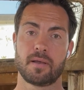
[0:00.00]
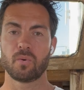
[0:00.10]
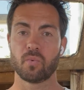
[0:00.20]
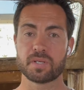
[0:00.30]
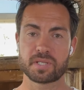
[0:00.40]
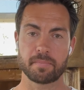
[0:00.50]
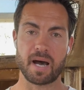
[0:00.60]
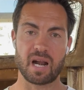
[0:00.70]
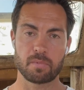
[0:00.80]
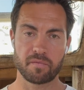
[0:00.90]
Once the
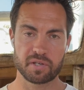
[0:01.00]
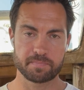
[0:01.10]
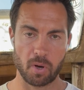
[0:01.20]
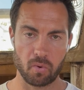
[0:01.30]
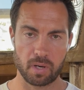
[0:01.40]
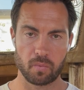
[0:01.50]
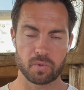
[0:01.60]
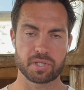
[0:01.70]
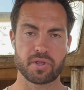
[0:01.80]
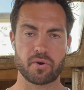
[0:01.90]
bottom of this boat
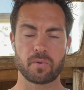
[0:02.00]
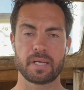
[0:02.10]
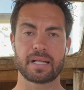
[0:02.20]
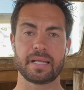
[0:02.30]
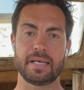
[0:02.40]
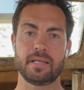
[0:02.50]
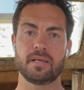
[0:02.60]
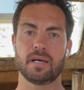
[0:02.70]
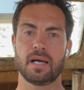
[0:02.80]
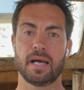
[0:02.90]
was thoroughly cleaned,
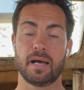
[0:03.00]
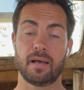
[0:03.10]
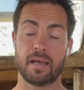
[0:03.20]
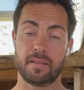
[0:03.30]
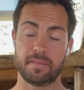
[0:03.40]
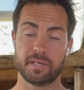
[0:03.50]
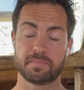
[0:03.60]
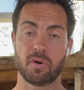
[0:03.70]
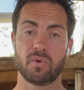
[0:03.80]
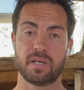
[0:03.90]
and this
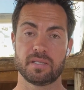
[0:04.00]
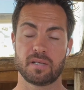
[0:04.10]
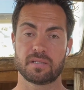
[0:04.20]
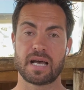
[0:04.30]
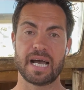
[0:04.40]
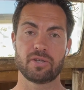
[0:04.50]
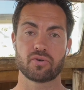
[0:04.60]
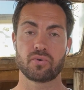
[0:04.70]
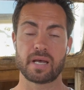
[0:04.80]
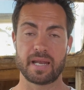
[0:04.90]
boat is as
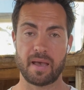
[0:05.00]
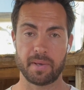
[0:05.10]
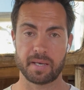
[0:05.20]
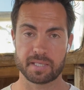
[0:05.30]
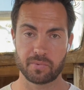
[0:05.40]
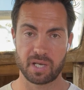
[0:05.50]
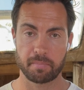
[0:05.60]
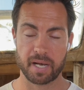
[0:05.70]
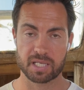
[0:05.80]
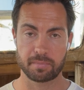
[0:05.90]
hydrodynamic as we
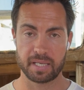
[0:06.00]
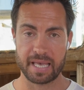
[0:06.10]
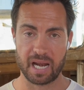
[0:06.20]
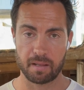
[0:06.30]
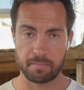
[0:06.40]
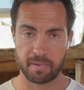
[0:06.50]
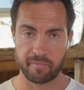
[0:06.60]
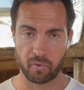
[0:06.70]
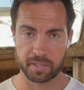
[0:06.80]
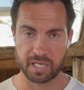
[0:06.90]
could possibly get it
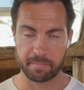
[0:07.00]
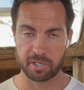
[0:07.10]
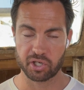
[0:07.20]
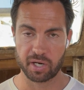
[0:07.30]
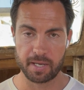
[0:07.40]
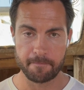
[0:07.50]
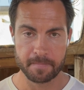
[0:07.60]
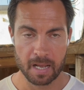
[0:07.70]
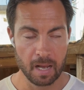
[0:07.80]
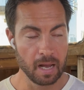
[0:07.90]
before I take my journey,
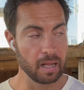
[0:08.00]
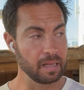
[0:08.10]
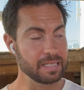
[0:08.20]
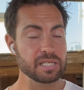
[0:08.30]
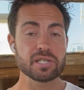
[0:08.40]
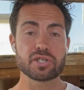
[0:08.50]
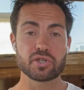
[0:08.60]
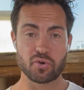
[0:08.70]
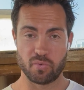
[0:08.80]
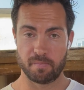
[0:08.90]
let's
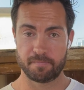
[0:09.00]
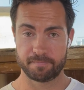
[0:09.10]
assume